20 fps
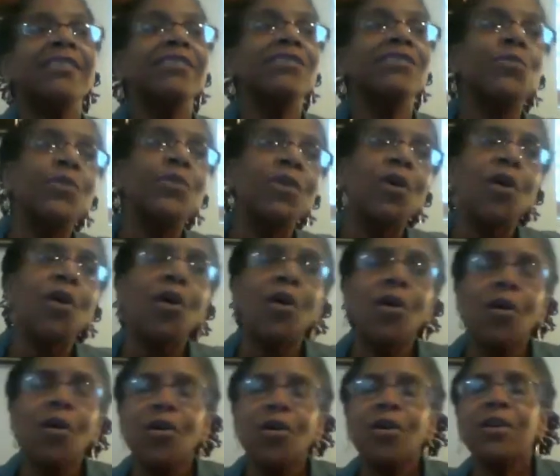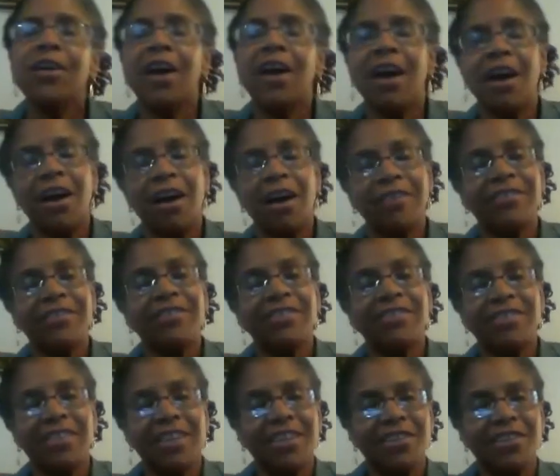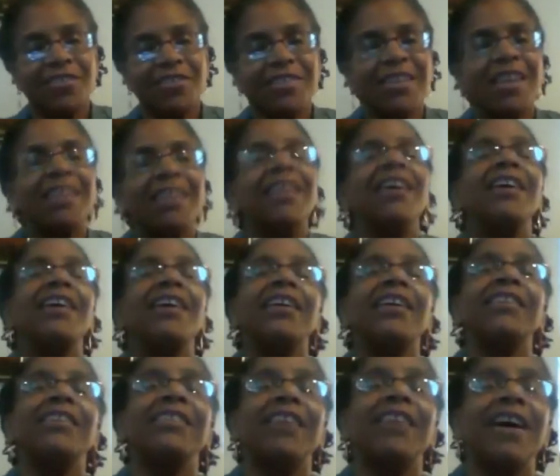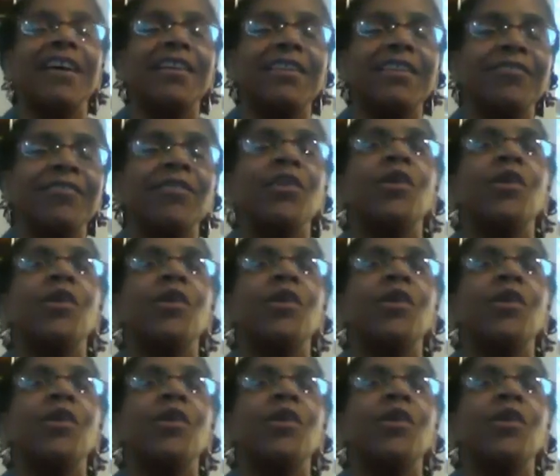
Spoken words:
so we're all God, just like you said in the title of